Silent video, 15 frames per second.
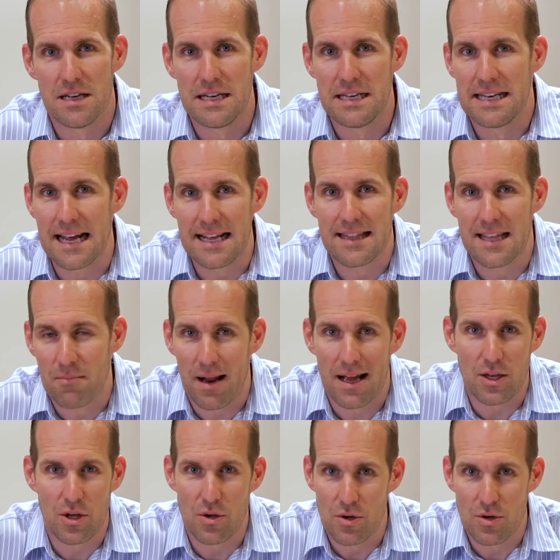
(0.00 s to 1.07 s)
Date them
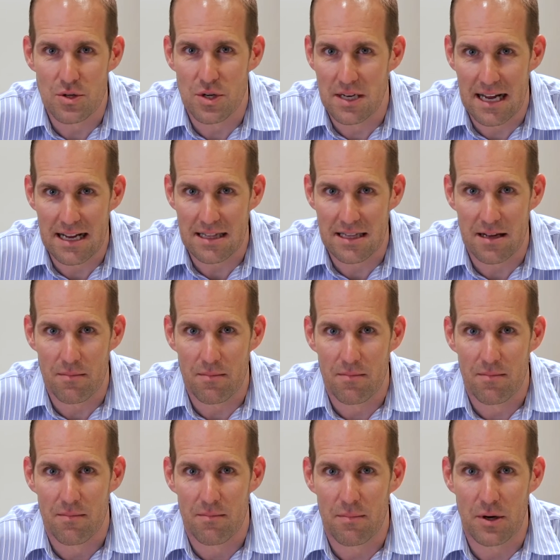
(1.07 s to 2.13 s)
like you used to date them.
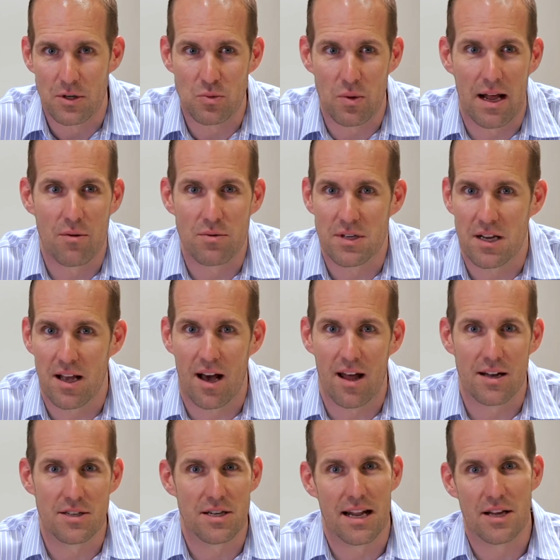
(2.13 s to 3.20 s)
Because when I was in
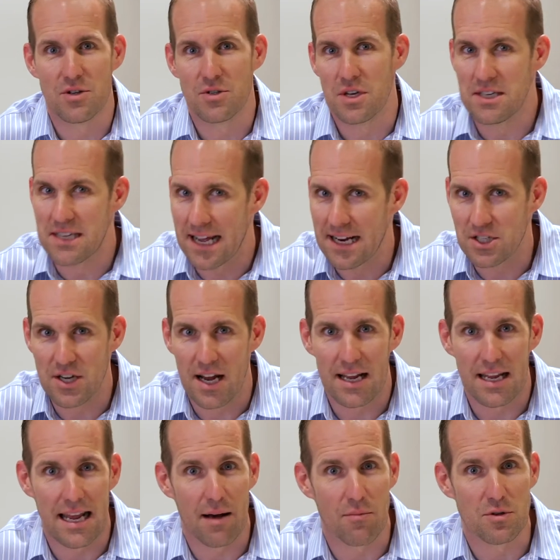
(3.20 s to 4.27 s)
college and I used to date
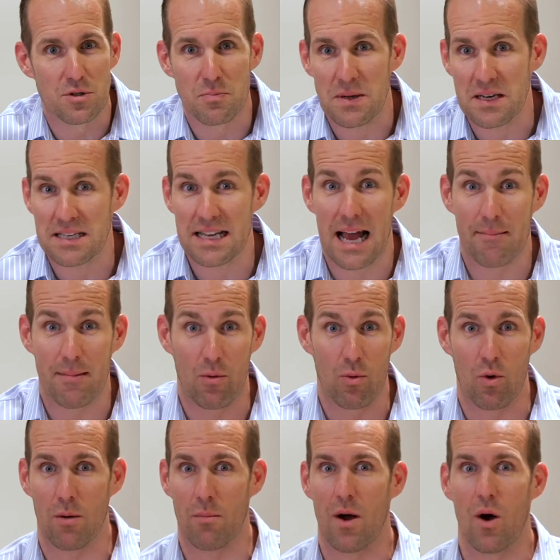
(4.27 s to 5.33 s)
Jackie, I would spend time, I would
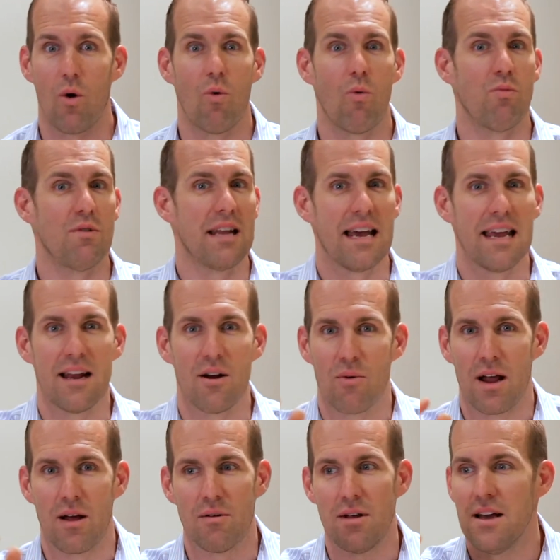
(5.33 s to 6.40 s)
work my whole day
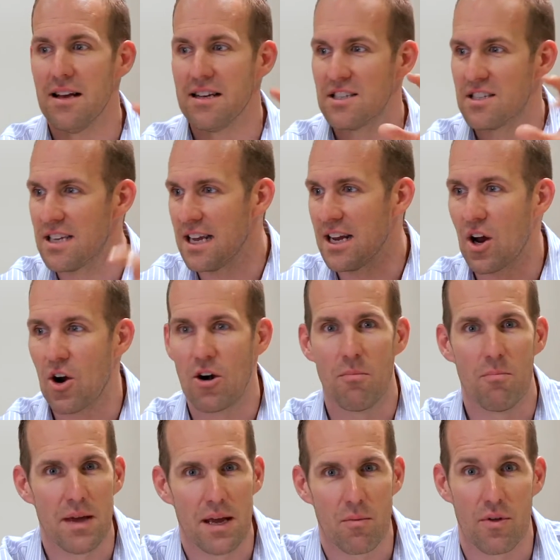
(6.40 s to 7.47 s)
around seeing her and
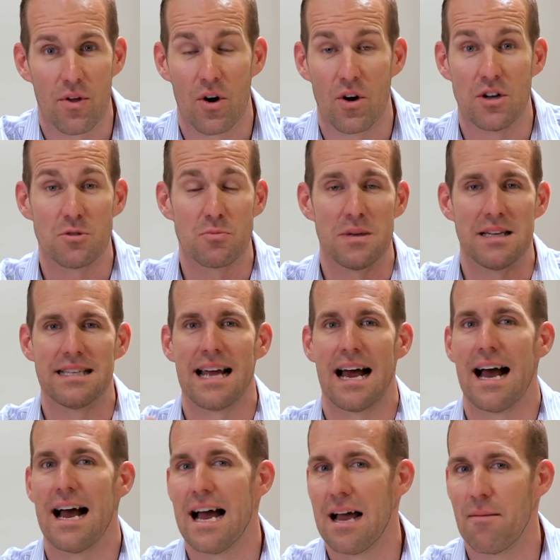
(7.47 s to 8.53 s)
being with her and spend
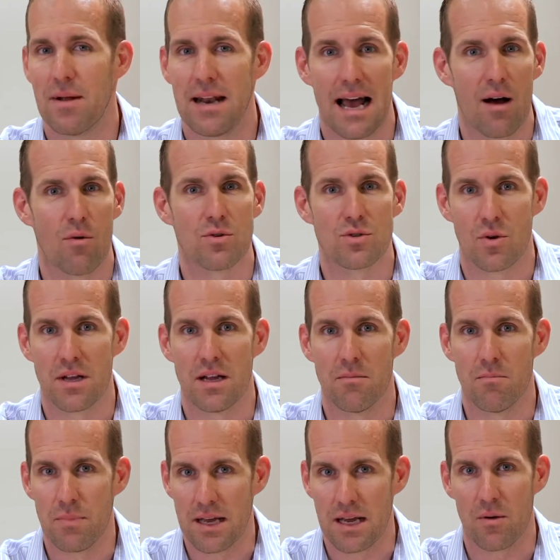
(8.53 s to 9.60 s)
time and hours on
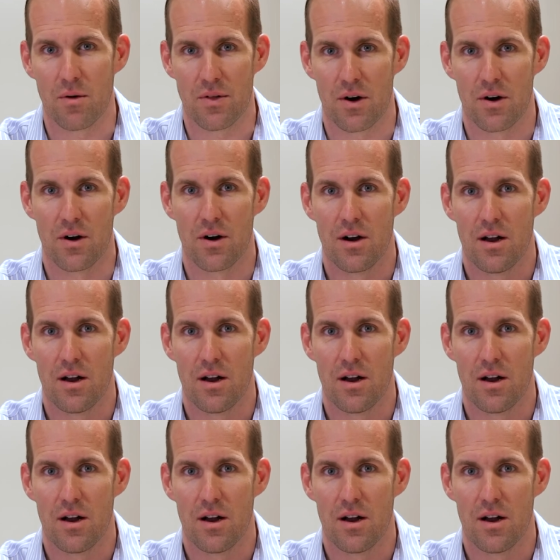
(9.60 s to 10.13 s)
end being with her.